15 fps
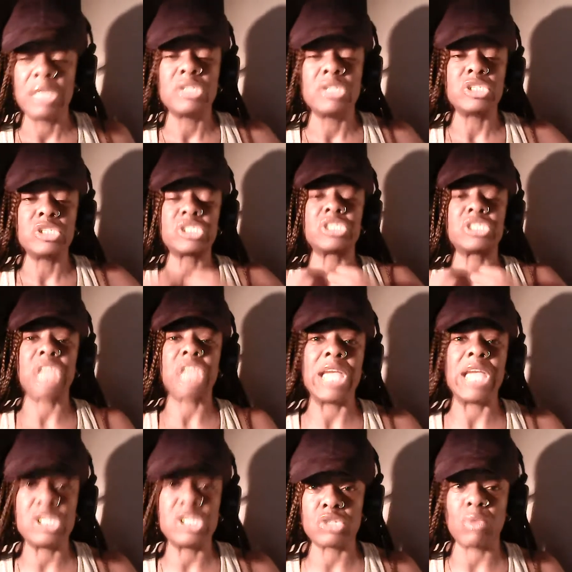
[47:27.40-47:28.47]

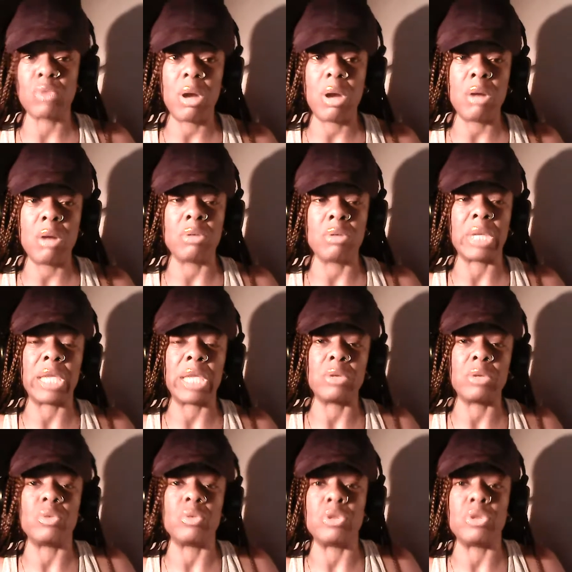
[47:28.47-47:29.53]
Stay strong in
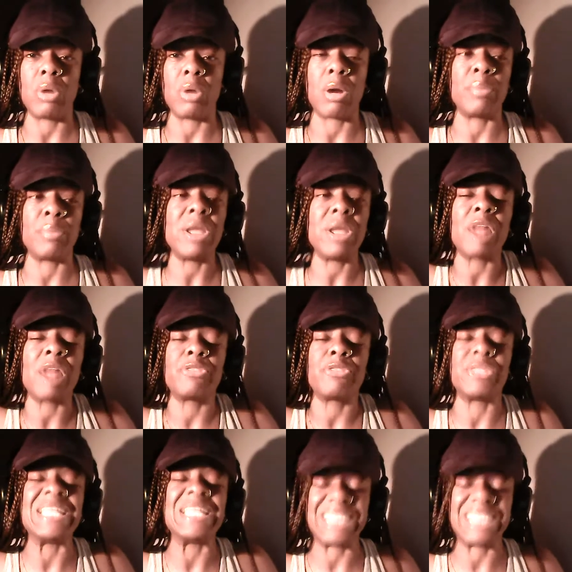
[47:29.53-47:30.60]
who you are. Be
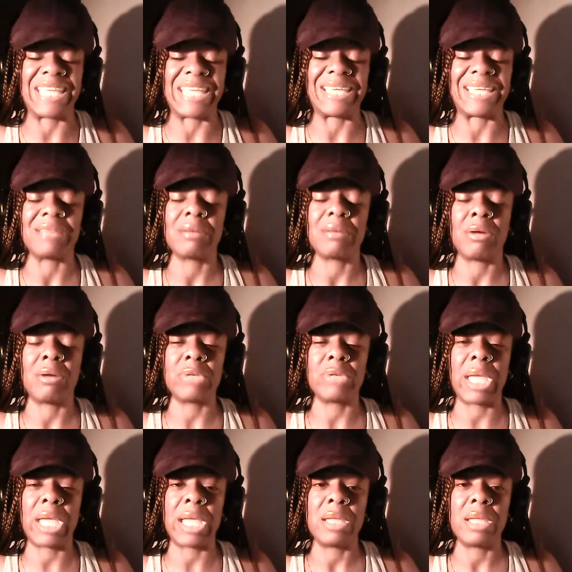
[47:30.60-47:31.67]
authentic.
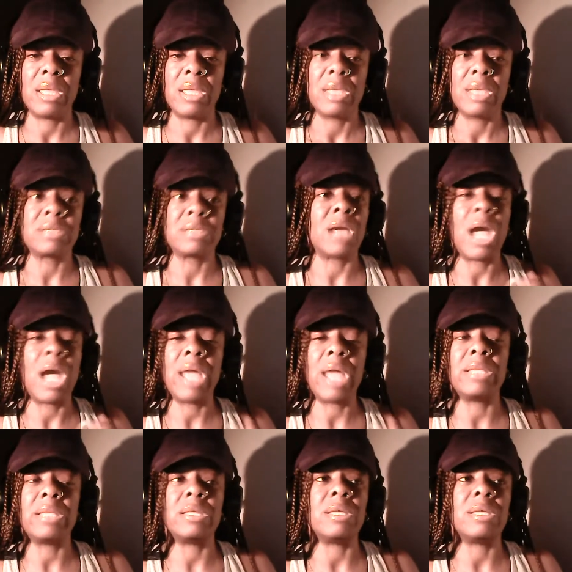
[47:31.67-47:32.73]
Okay.
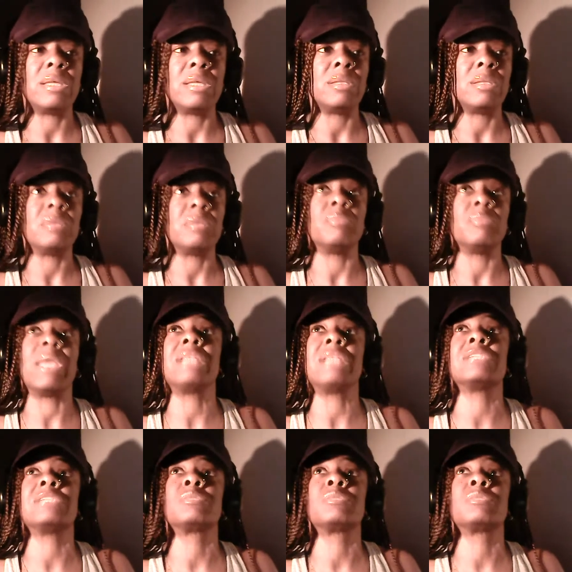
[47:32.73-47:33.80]
God made
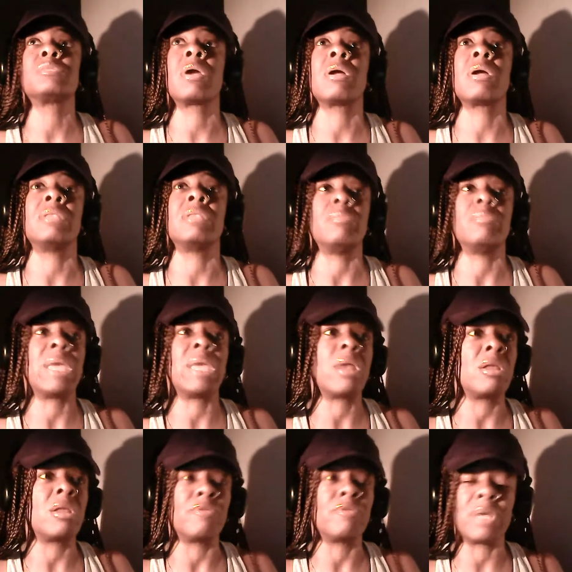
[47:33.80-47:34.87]
this world and made
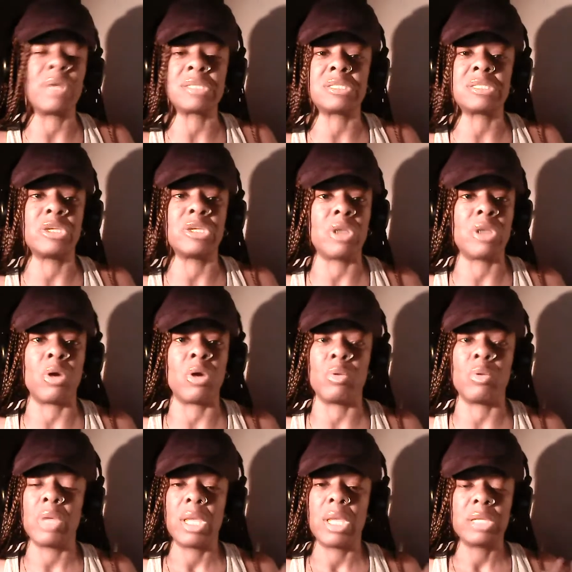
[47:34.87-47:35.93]
all of us,
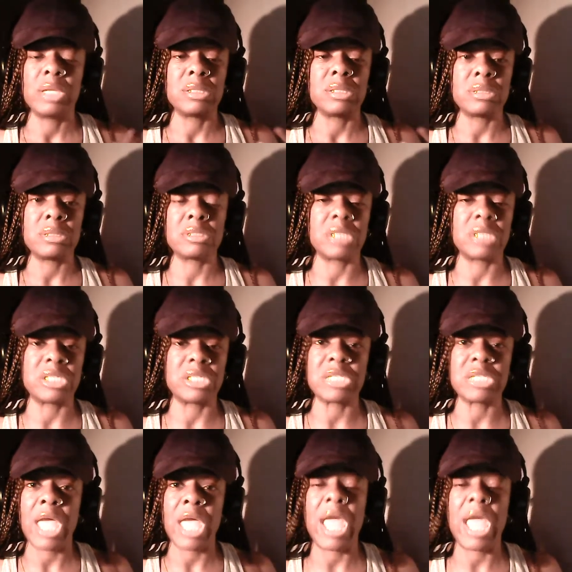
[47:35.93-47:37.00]
to
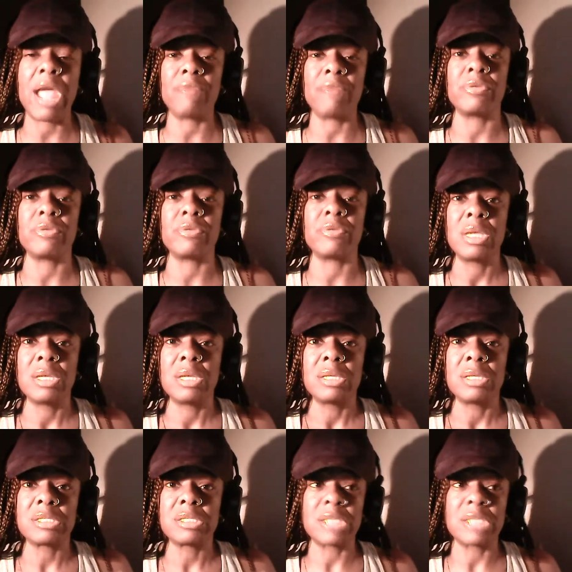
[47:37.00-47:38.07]
just have
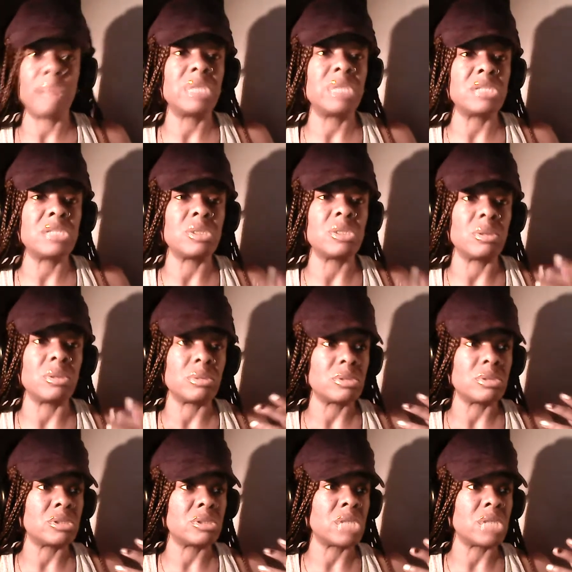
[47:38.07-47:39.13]
something to
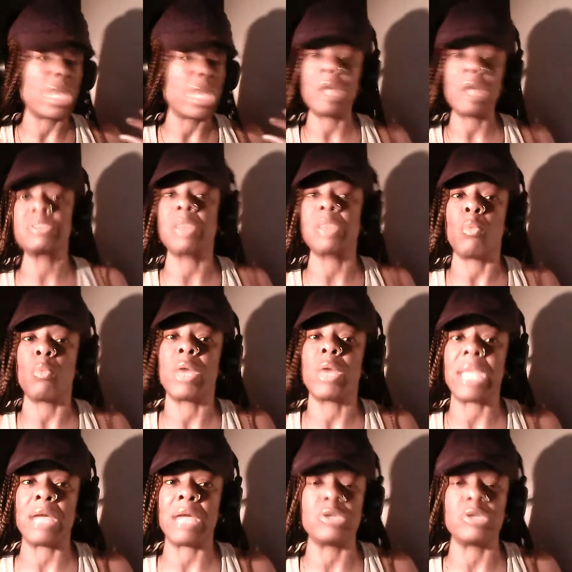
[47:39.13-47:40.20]
help someone
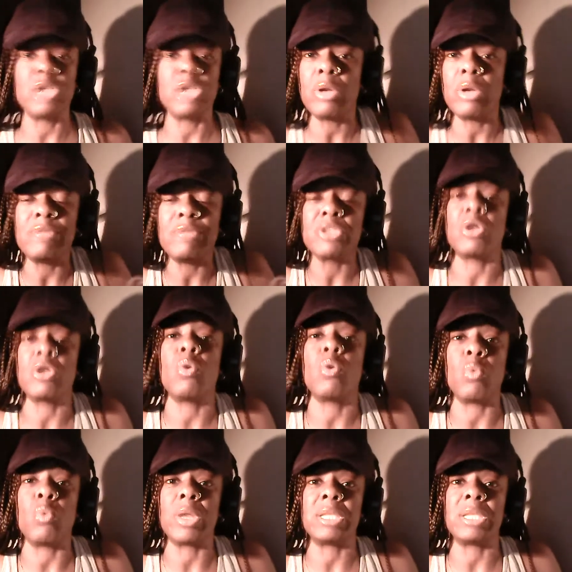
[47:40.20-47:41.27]
else. You don't even know
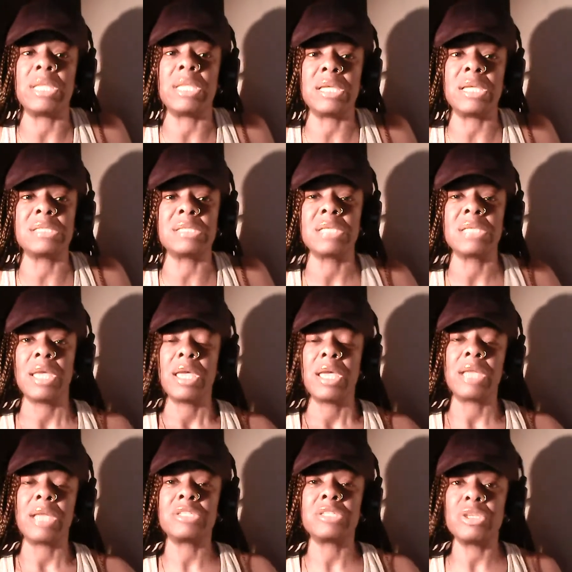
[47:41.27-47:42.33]
what it is
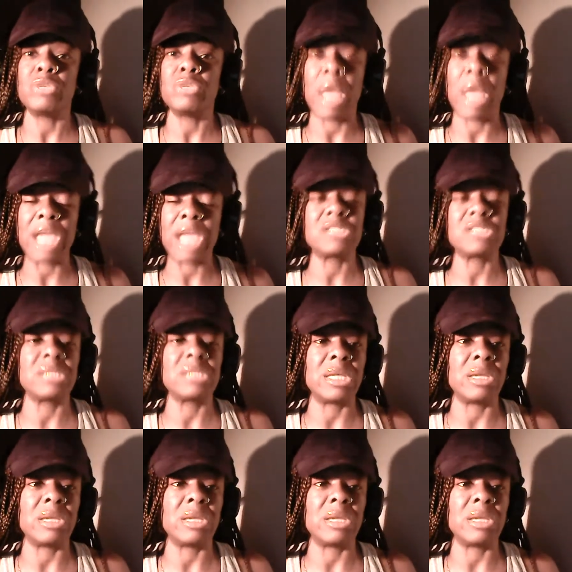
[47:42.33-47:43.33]
until you actually,